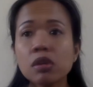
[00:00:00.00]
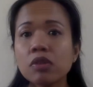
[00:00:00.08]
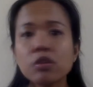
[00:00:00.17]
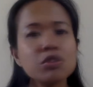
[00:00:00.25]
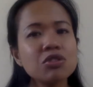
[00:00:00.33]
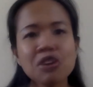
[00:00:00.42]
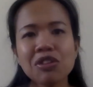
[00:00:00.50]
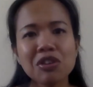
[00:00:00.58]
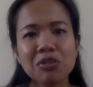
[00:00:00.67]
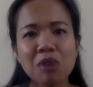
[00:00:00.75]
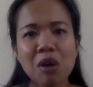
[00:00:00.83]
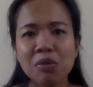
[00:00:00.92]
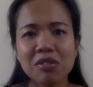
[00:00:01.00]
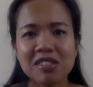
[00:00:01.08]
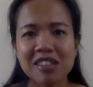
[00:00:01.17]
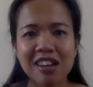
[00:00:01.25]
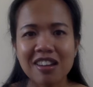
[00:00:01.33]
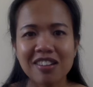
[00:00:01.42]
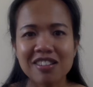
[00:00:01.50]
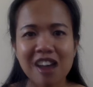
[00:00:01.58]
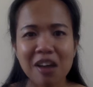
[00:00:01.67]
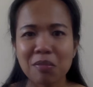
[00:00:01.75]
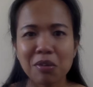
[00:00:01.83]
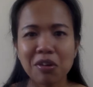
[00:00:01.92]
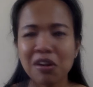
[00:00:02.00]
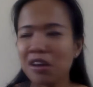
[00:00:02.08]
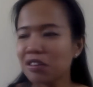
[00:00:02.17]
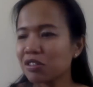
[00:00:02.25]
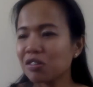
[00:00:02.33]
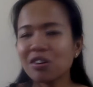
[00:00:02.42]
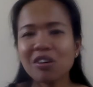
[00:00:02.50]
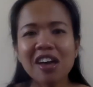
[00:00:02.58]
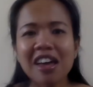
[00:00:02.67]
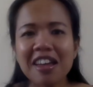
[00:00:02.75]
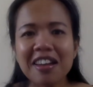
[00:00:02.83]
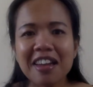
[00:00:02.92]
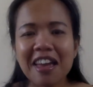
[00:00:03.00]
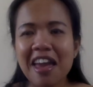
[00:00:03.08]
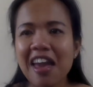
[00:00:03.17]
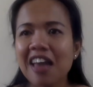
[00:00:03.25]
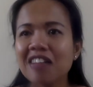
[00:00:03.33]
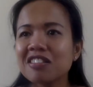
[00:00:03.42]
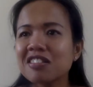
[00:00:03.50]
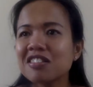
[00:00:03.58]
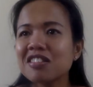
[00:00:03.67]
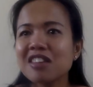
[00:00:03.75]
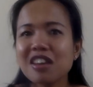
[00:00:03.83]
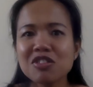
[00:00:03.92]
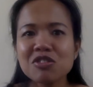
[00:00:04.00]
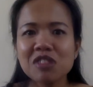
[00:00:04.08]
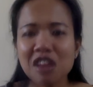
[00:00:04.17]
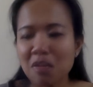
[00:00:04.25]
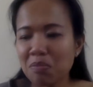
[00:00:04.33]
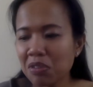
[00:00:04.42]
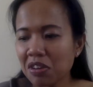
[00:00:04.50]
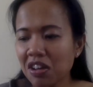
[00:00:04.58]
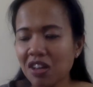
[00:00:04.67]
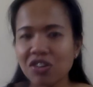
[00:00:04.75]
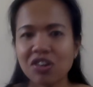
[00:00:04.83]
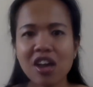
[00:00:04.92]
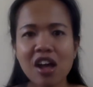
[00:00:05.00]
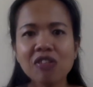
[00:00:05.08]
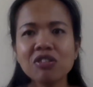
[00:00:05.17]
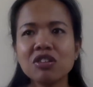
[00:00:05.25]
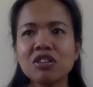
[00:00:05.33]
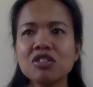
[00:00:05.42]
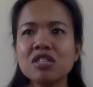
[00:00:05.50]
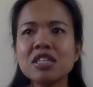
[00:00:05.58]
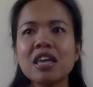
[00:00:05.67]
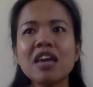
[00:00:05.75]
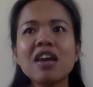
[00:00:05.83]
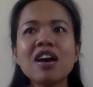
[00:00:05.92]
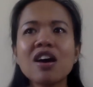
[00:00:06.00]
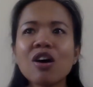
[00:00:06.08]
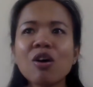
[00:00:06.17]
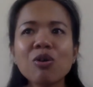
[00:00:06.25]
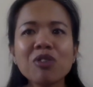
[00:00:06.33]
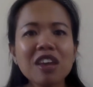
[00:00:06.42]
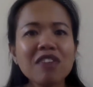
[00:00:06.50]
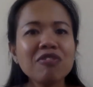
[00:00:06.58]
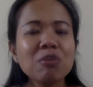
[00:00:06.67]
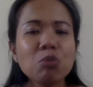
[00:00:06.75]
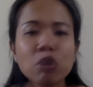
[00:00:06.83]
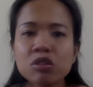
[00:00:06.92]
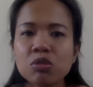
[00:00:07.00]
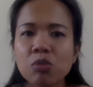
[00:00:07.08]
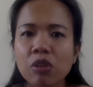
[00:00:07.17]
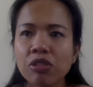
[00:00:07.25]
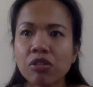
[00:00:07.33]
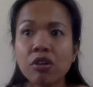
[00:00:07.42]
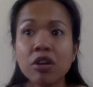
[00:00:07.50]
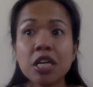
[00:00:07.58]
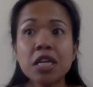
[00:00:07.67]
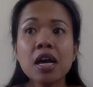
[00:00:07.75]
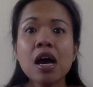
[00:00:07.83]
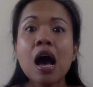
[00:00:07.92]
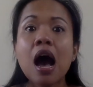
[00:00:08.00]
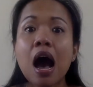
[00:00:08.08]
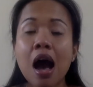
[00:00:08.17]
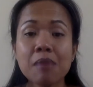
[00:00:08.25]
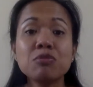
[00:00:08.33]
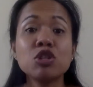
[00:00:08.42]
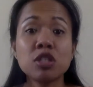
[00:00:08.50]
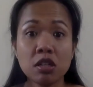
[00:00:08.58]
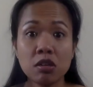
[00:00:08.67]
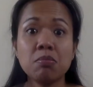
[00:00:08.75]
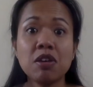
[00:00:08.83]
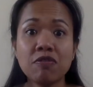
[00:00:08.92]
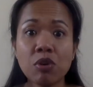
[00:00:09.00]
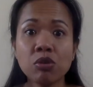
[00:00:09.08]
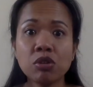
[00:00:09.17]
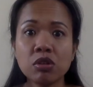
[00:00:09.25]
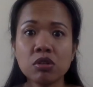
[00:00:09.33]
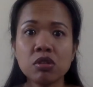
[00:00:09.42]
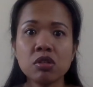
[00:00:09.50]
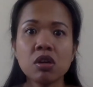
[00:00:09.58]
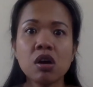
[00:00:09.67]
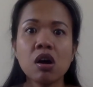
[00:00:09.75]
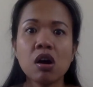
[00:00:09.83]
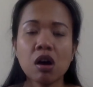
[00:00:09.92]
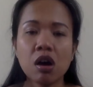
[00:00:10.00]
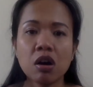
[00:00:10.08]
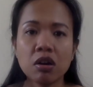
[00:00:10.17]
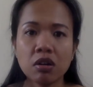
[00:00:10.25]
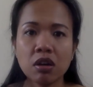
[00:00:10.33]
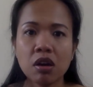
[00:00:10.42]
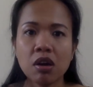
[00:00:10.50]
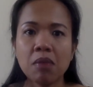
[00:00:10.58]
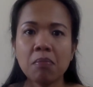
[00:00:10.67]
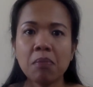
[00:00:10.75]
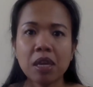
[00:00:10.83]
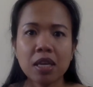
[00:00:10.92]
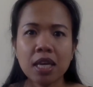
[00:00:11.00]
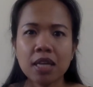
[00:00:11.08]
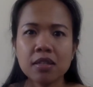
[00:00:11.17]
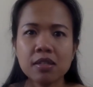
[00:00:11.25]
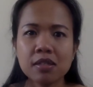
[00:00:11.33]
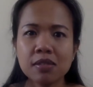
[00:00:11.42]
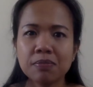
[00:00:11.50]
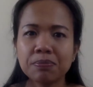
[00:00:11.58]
there's nothing wrong with setting a timer. So go ahead and schedule it and put it in your calendar to say, okay, from 1 to 1:30, I'm just going to be focused on my kids.